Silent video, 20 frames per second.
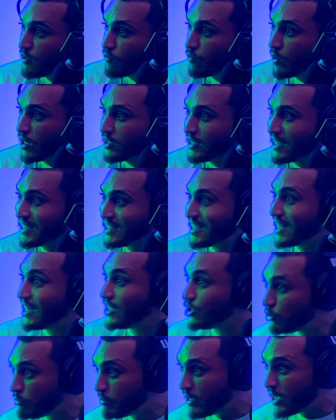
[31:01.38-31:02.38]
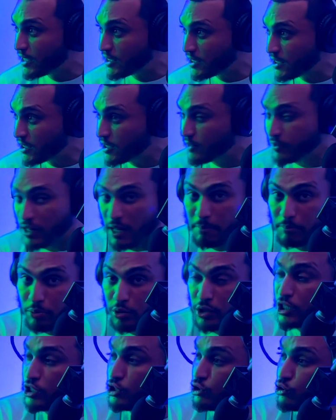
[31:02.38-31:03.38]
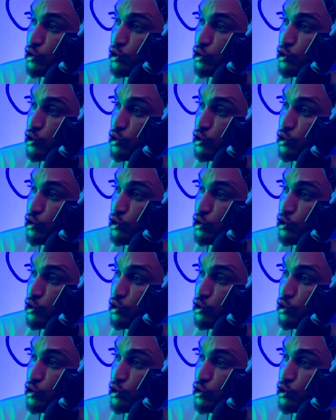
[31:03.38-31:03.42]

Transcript: right? They selling you mad shit. They putting you